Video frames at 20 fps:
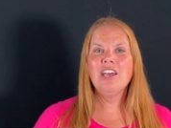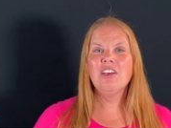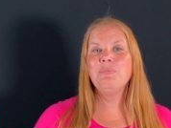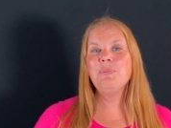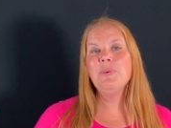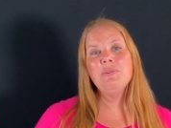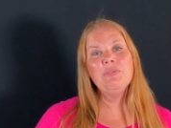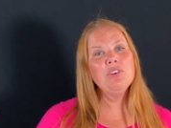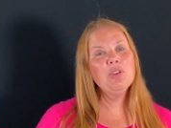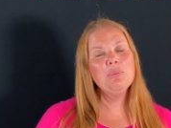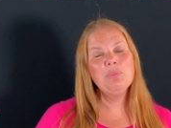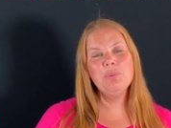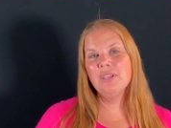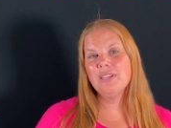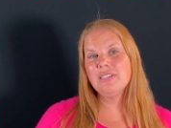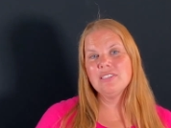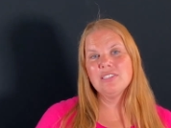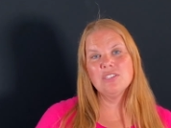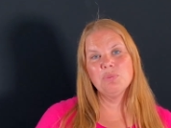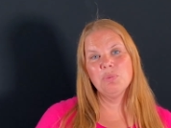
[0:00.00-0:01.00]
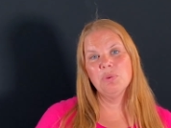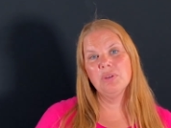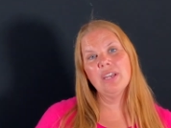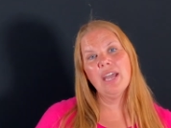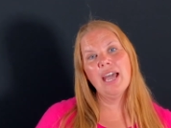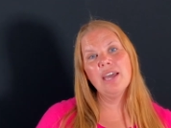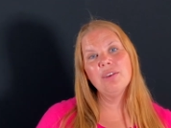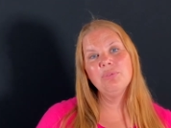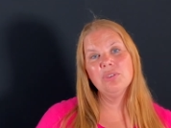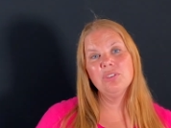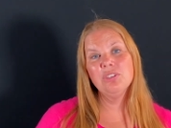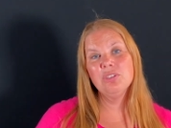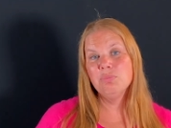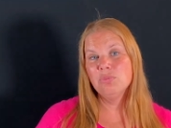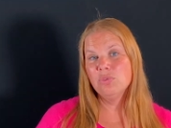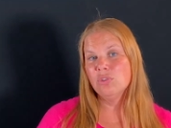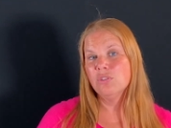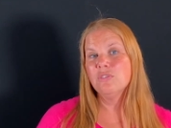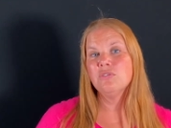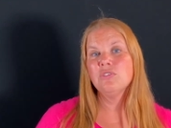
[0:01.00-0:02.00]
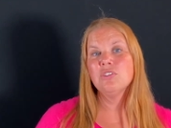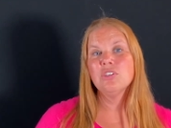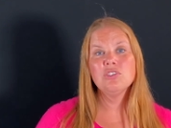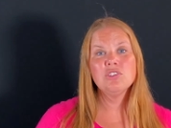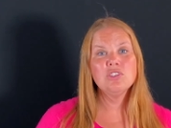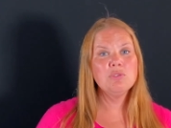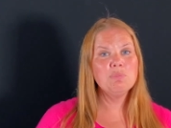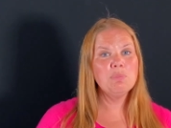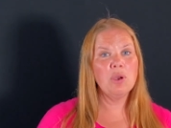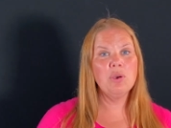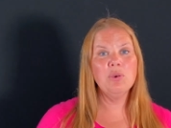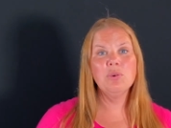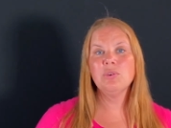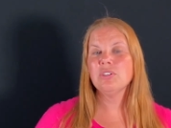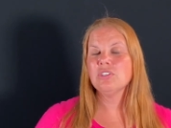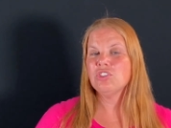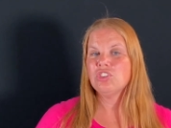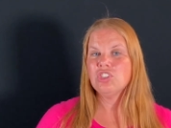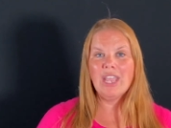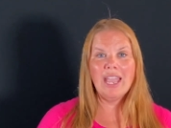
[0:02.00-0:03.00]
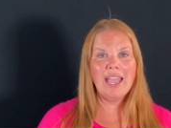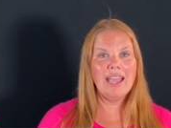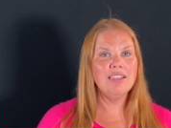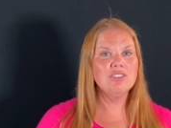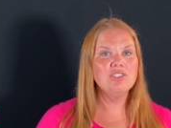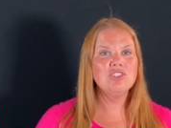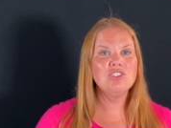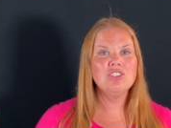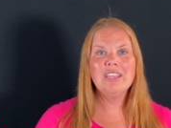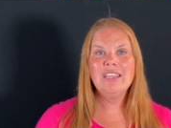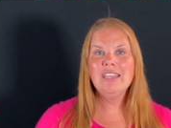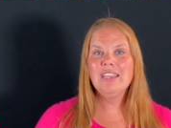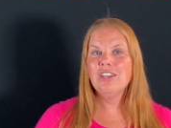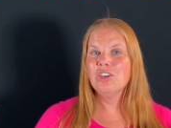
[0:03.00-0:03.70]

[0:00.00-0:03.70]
pivotal places where God really moved, spoke, challenged,